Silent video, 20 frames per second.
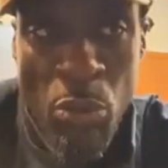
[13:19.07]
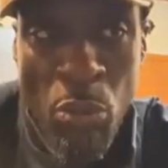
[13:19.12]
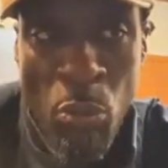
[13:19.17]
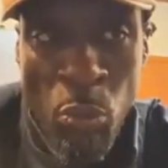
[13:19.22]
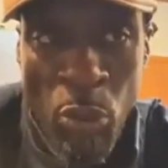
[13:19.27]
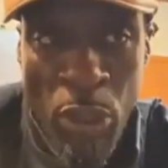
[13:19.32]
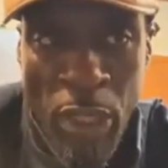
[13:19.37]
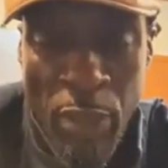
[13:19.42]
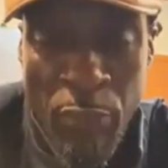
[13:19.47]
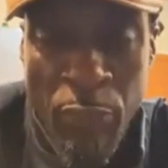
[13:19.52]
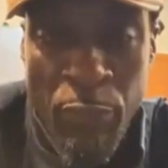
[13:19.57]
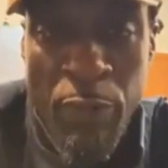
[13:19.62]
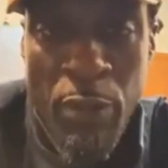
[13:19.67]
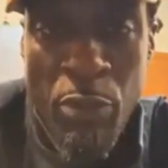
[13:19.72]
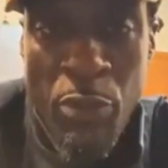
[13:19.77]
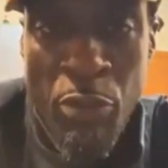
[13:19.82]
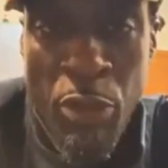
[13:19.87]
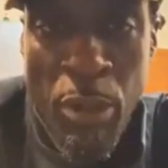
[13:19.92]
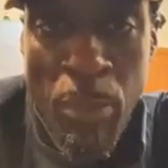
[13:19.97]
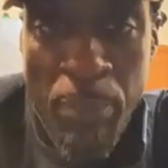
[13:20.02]
with
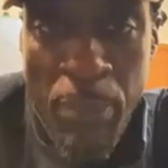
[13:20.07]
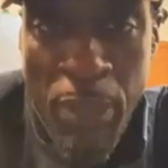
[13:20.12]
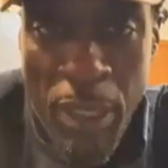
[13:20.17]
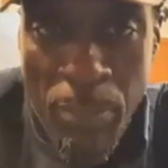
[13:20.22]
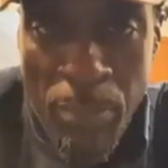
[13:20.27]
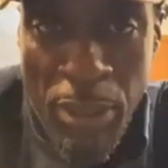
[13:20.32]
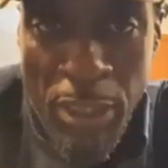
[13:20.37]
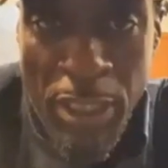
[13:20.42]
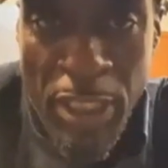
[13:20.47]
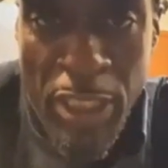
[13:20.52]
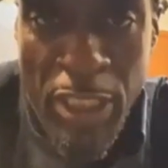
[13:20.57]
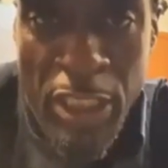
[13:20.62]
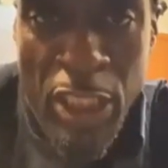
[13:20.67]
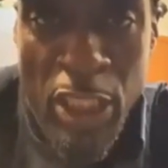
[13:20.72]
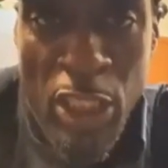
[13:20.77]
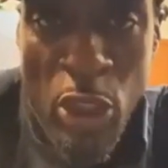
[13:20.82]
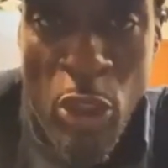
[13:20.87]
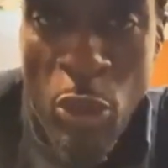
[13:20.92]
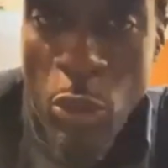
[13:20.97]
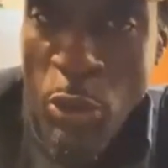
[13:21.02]
the public
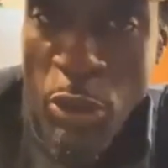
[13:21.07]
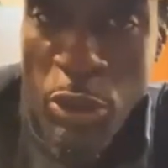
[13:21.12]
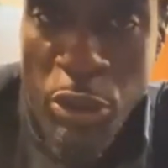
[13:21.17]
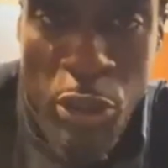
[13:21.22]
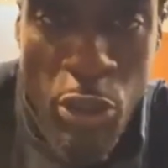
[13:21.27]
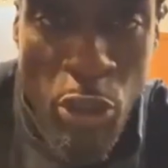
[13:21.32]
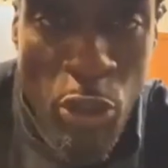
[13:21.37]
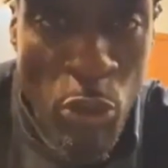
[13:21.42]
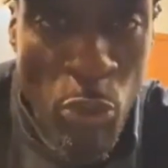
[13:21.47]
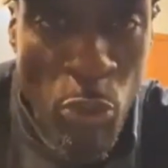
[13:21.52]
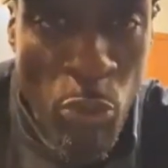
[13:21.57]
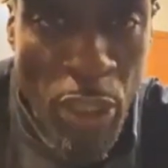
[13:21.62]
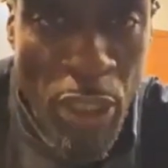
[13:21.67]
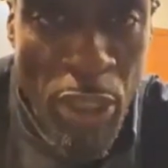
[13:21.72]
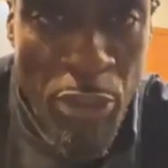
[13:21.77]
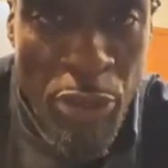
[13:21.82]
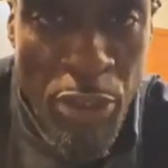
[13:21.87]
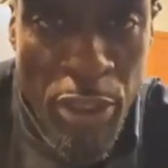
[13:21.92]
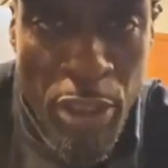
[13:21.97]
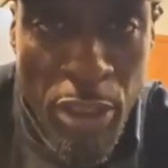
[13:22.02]
or deal with